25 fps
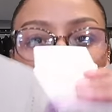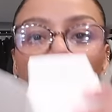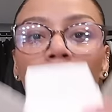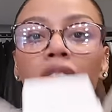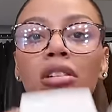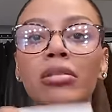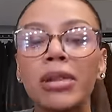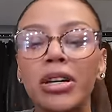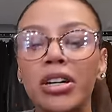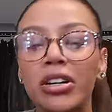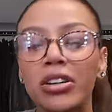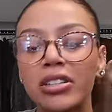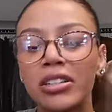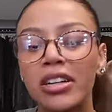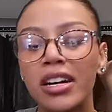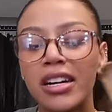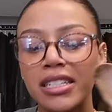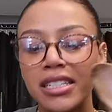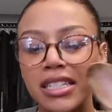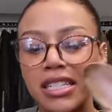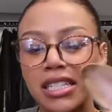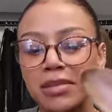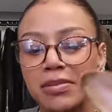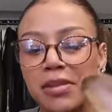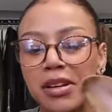Oh my god,
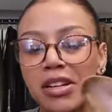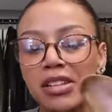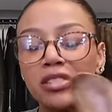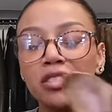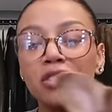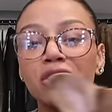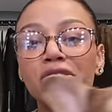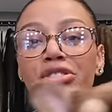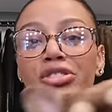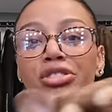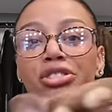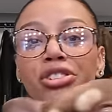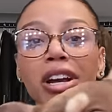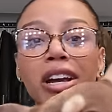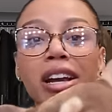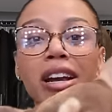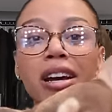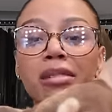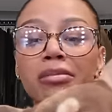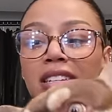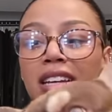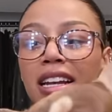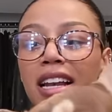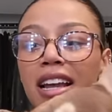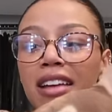guys, it smells straight
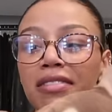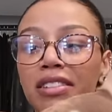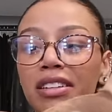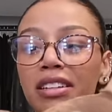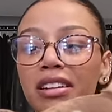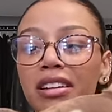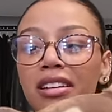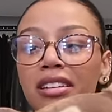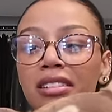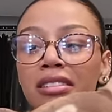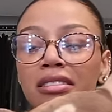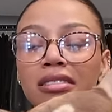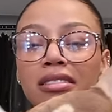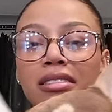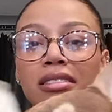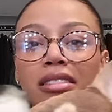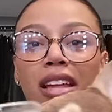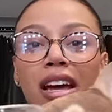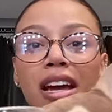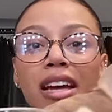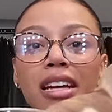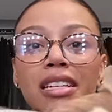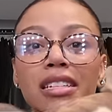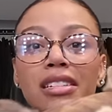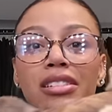up like lavender.
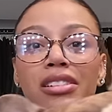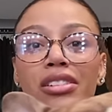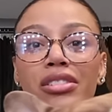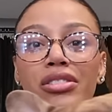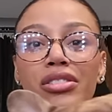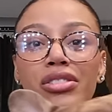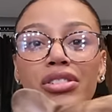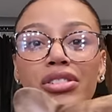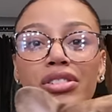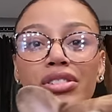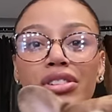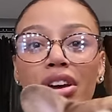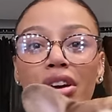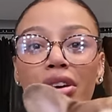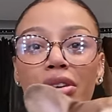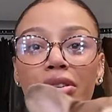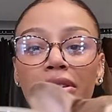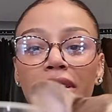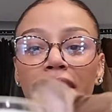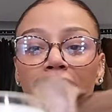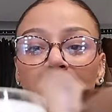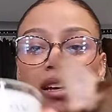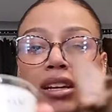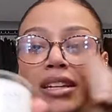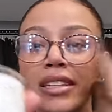That is so
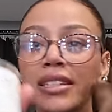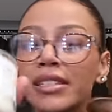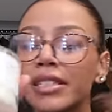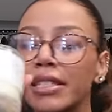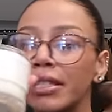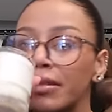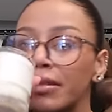nice.